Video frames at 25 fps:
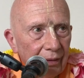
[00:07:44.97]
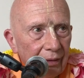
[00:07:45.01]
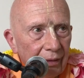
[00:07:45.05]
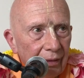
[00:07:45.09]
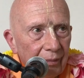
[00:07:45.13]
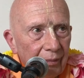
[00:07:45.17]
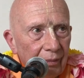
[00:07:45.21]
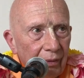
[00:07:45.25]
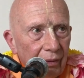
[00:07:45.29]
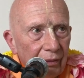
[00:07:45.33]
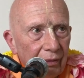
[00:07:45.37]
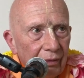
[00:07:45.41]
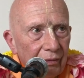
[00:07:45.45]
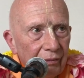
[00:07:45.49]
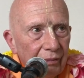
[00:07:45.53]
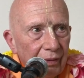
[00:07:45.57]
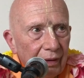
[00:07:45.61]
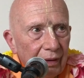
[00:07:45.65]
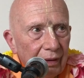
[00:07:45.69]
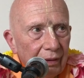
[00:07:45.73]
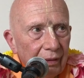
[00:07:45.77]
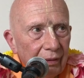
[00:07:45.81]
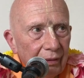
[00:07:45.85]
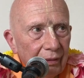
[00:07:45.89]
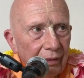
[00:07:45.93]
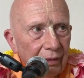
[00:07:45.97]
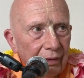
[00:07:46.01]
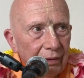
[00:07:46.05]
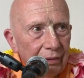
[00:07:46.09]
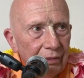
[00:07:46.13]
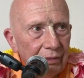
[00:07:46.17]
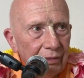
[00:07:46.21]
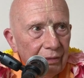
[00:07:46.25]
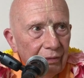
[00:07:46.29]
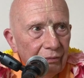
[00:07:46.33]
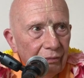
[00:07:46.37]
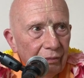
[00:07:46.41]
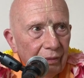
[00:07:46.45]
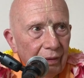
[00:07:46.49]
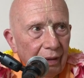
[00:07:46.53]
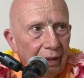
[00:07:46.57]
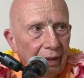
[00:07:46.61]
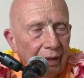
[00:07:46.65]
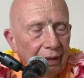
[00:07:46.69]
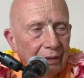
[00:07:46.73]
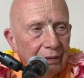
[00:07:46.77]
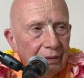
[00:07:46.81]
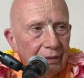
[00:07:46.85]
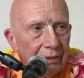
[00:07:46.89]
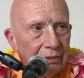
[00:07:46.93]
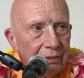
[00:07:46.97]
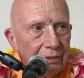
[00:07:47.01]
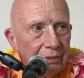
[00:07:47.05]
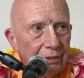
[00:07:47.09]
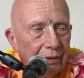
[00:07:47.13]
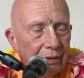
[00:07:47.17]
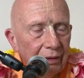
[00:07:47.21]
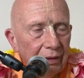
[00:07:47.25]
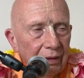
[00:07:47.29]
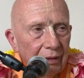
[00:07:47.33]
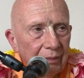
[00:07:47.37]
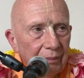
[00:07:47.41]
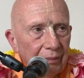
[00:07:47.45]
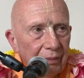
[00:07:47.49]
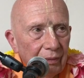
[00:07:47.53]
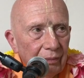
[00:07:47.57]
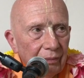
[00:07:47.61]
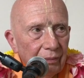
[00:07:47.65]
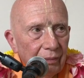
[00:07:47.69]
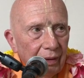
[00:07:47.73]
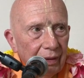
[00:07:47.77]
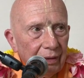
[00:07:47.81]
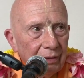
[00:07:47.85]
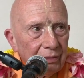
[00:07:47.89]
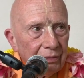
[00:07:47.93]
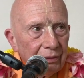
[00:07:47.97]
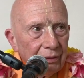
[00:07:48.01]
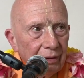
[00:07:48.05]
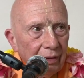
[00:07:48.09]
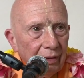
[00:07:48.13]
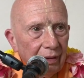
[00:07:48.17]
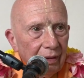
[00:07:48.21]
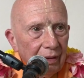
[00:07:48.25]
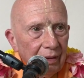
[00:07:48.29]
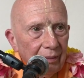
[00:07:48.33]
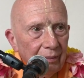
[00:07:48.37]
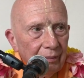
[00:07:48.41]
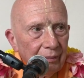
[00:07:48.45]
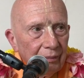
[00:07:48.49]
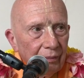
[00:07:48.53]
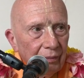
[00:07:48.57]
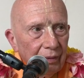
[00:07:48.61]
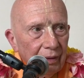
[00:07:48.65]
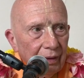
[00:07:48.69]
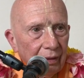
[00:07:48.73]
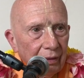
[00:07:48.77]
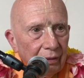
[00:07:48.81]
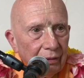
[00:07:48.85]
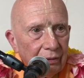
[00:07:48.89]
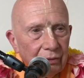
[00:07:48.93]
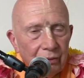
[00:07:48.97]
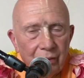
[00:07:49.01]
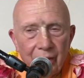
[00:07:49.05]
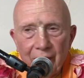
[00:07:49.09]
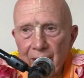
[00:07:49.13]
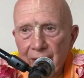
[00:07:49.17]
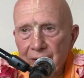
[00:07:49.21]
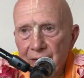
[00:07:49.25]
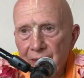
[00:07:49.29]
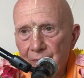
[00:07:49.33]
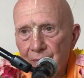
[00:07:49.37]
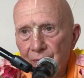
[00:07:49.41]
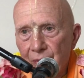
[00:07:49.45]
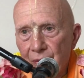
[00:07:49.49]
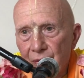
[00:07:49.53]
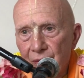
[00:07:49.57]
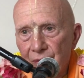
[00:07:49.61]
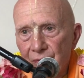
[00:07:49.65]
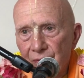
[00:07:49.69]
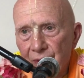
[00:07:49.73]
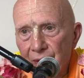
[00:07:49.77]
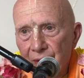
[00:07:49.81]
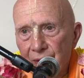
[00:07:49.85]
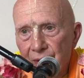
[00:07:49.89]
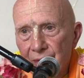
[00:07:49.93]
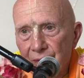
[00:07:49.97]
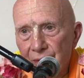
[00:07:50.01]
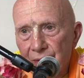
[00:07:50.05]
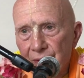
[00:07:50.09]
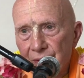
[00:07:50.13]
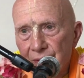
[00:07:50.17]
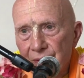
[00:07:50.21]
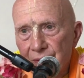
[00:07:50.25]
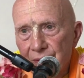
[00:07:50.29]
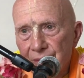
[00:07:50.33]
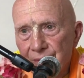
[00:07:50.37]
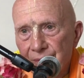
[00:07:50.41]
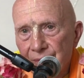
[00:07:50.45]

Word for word: the mode of ignorance. If we like to sleep and waste time, we attract the mode of ignorance.